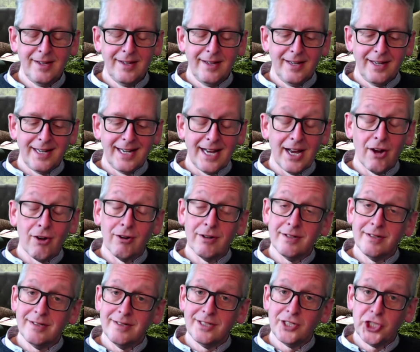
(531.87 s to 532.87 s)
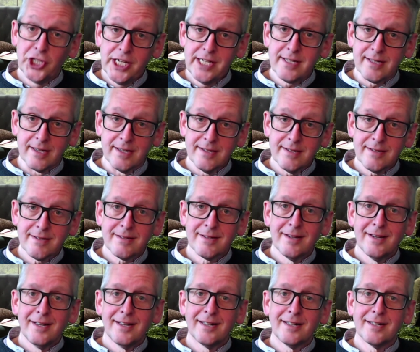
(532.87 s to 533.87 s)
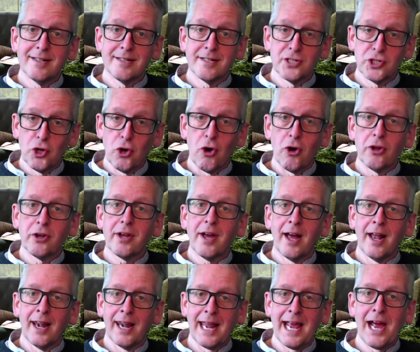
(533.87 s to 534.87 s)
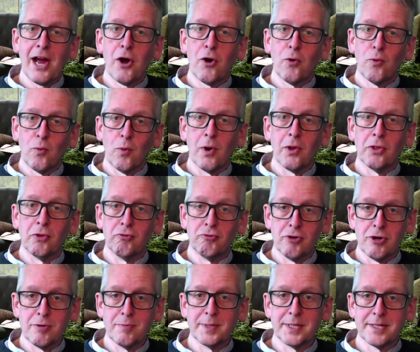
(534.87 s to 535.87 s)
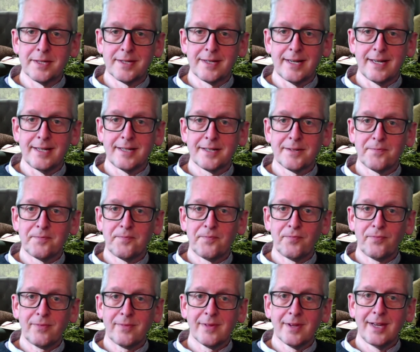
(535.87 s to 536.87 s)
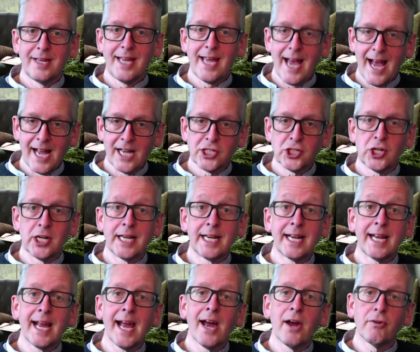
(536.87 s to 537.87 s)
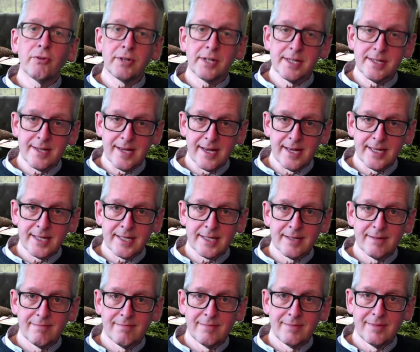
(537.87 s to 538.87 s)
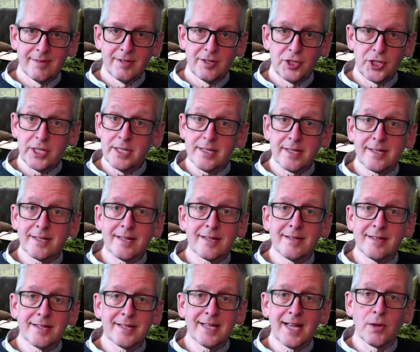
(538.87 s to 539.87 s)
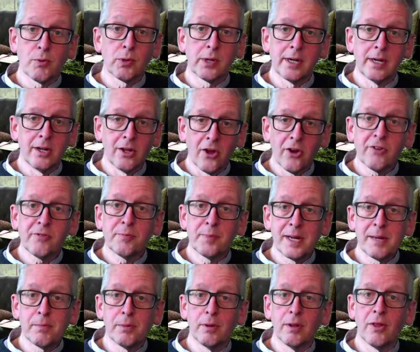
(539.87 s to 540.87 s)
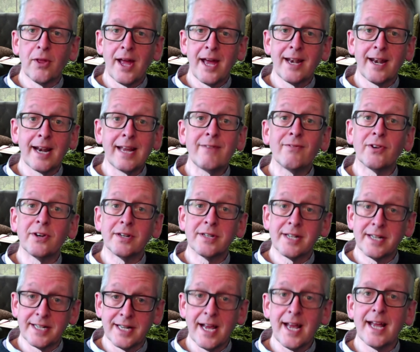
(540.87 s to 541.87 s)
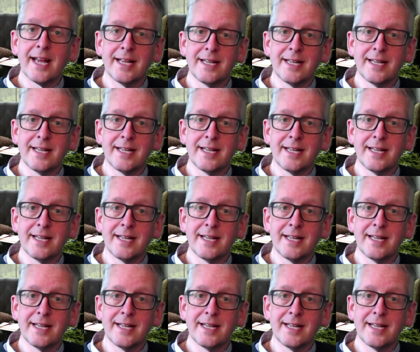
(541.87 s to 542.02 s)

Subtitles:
Now, Jesus does not allow what the Romans did. He actually counters it. Jesus doesn't say what a lot of people then and even today